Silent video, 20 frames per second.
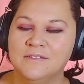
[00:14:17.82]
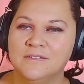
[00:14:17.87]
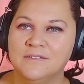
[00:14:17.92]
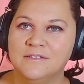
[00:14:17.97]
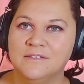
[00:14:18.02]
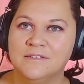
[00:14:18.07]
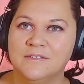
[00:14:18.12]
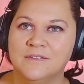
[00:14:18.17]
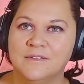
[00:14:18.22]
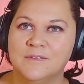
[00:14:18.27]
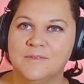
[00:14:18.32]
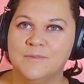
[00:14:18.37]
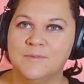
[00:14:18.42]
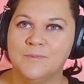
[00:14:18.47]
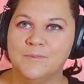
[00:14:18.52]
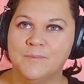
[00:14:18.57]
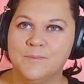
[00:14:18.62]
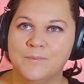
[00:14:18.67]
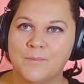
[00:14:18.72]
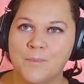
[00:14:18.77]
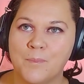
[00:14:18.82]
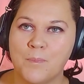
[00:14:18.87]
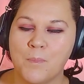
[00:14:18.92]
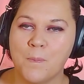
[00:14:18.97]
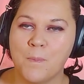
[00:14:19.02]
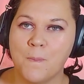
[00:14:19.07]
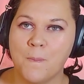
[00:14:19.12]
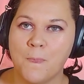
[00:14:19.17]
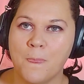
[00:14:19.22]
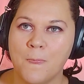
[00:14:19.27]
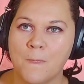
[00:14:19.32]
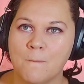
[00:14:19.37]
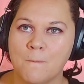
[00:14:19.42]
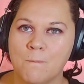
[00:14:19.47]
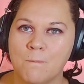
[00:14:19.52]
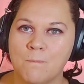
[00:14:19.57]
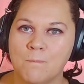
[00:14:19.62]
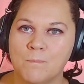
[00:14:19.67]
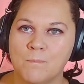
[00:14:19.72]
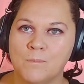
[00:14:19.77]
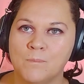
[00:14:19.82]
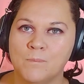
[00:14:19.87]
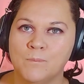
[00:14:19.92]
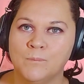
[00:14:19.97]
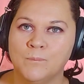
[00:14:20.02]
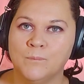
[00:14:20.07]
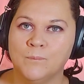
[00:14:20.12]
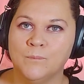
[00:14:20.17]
Nothing is said.